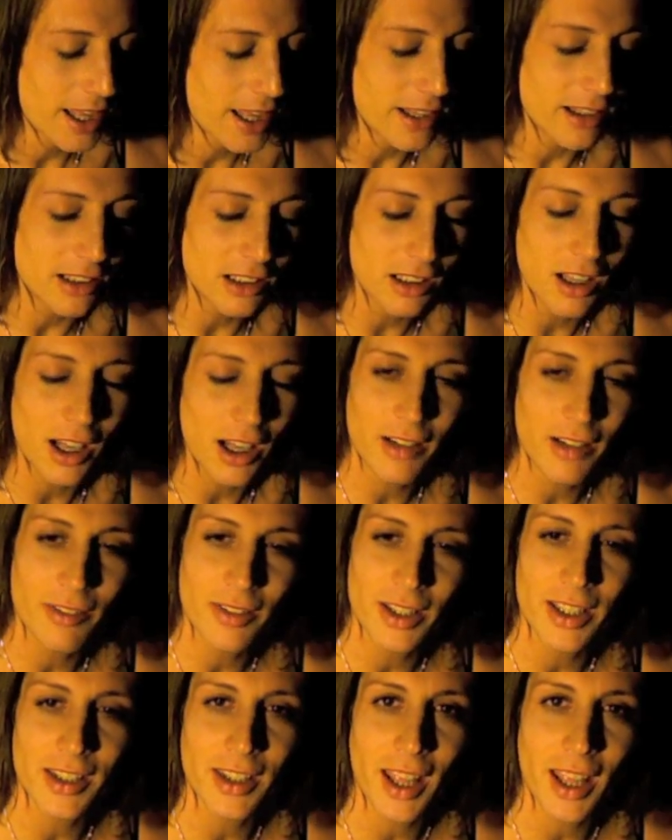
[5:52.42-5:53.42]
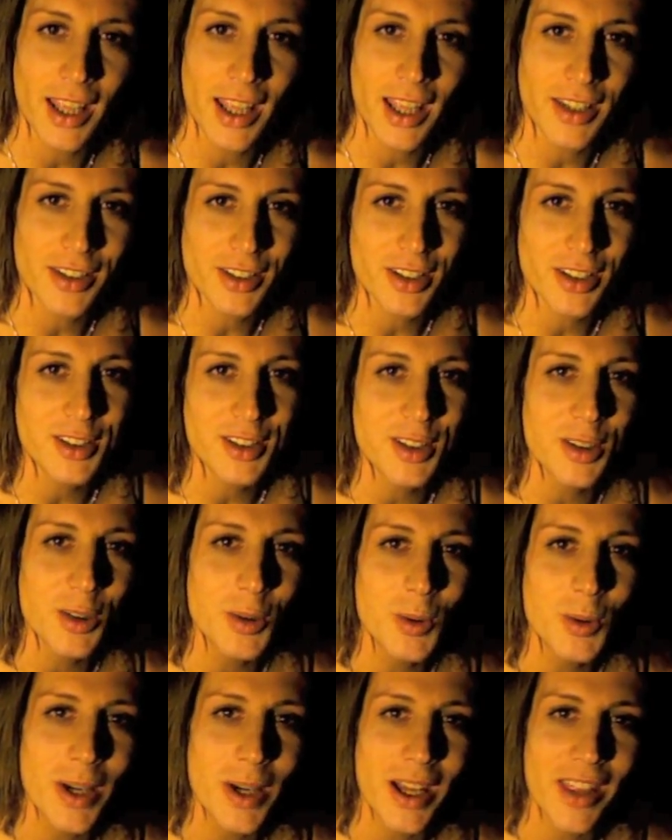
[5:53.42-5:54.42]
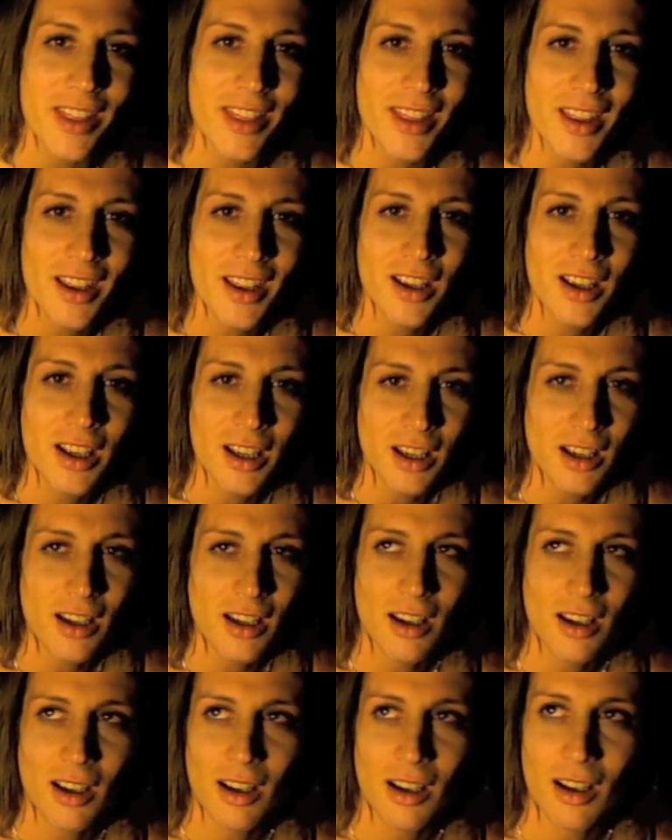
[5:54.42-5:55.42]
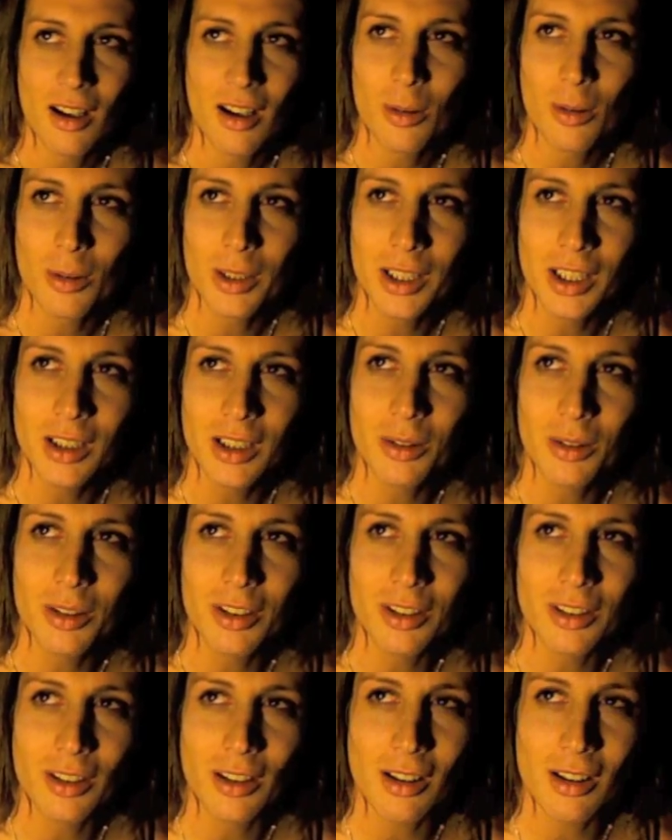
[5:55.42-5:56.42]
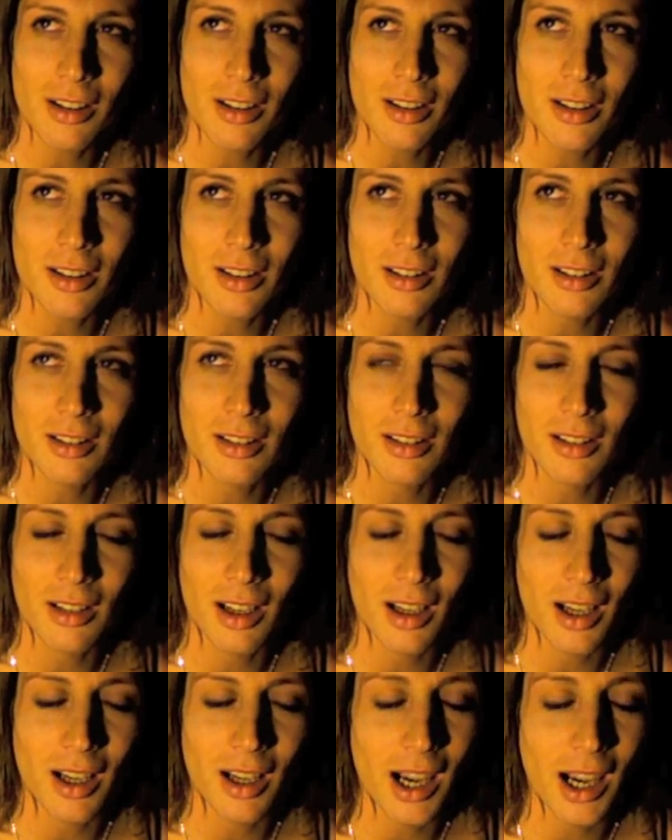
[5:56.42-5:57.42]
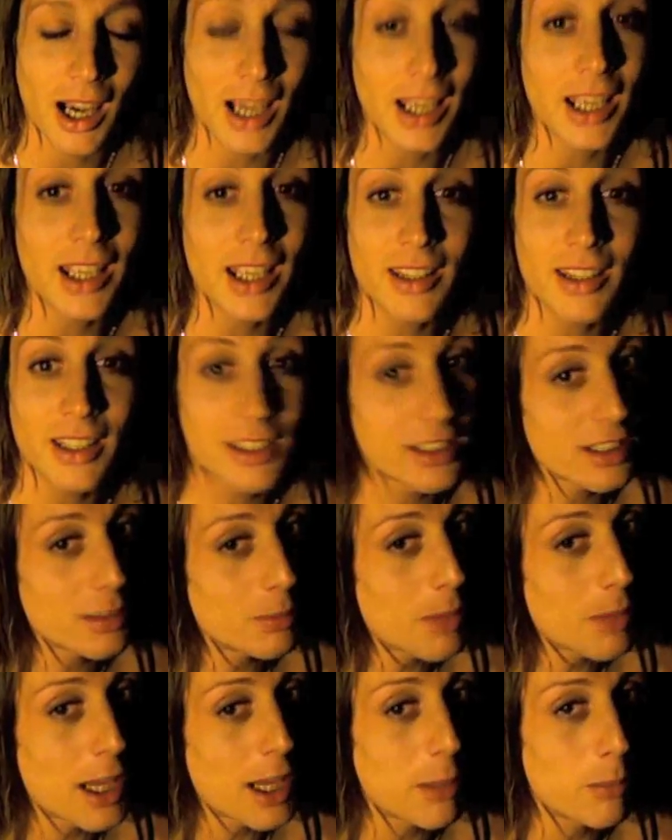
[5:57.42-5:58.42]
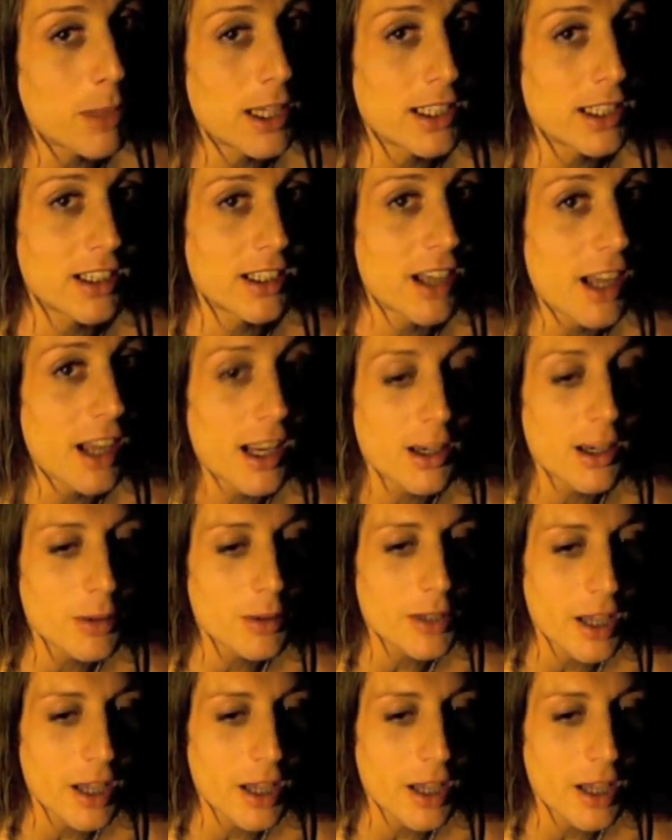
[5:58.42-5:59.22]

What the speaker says: a lot of this has to do with when you start, and this is my opinion, I don't